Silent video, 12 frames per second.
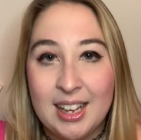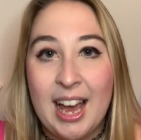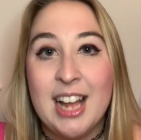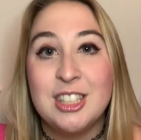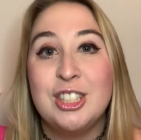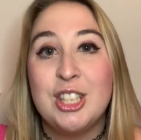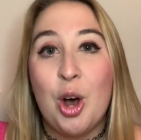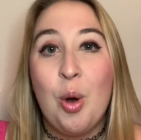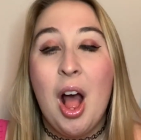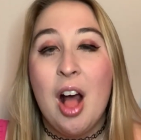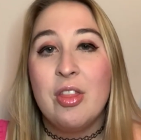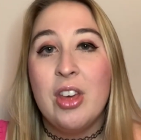And so
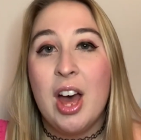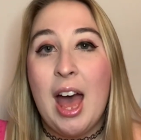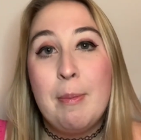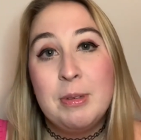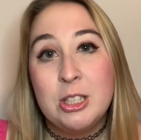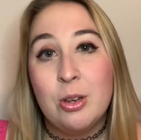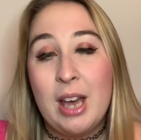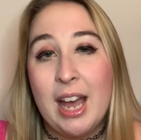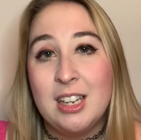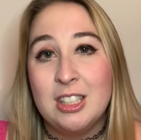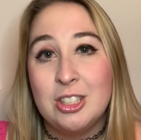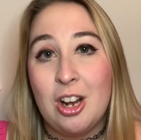the episode
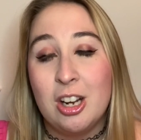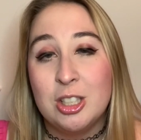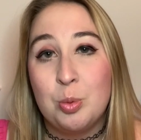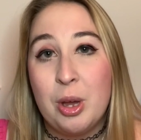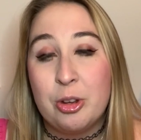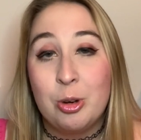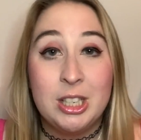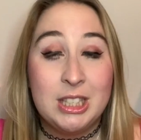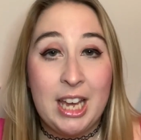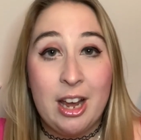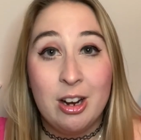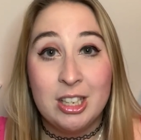kind of starts with Chris
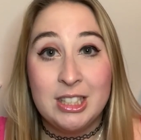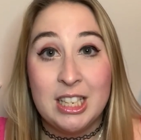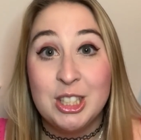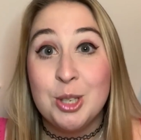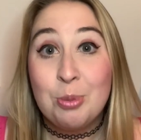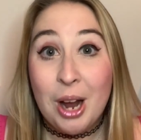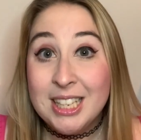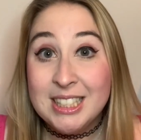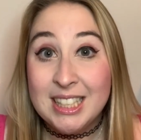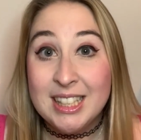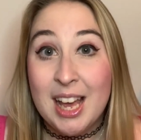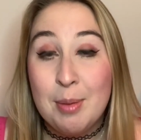Harrison
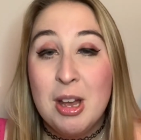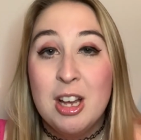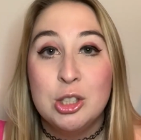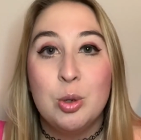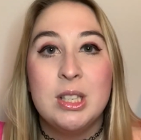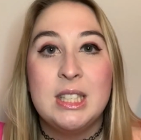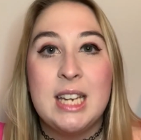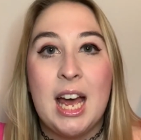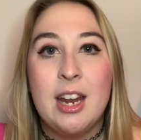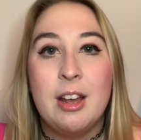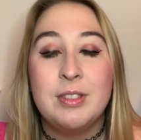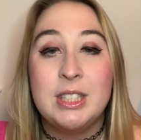surprising them. So instead
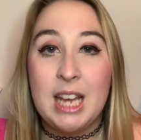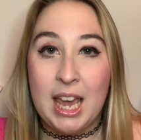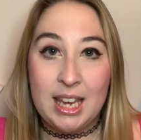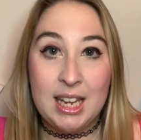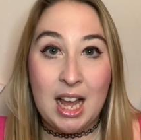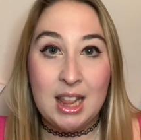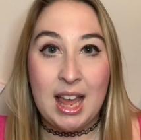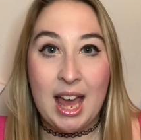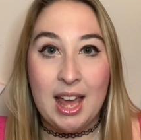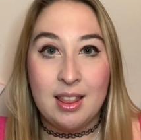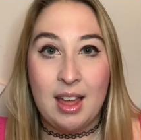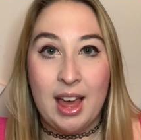of staying in LA,